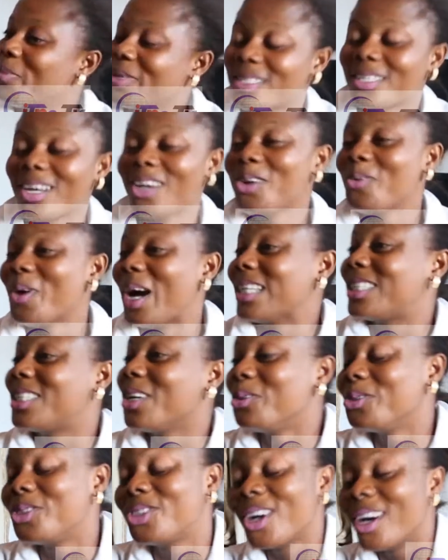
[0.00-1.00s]
Mr.
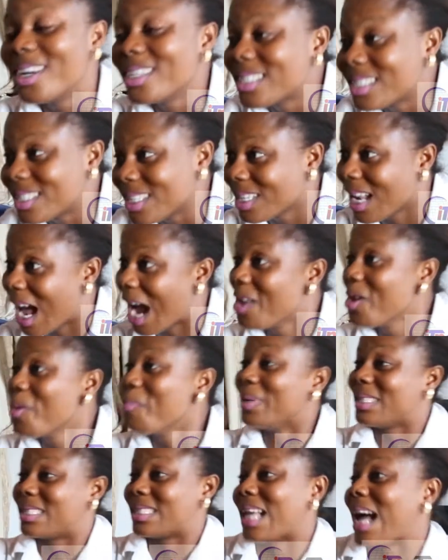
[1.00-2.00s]
Oluwaseun Johnson, are you
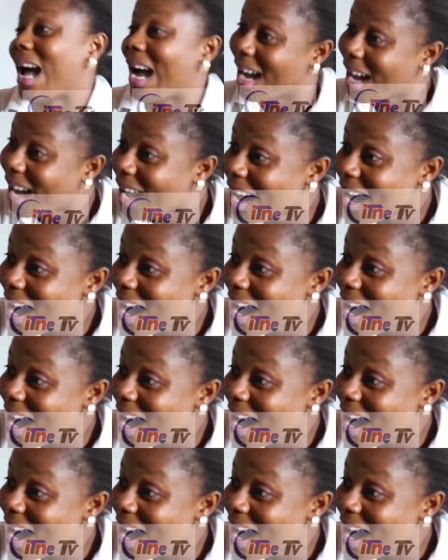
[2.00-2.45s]
Mr.?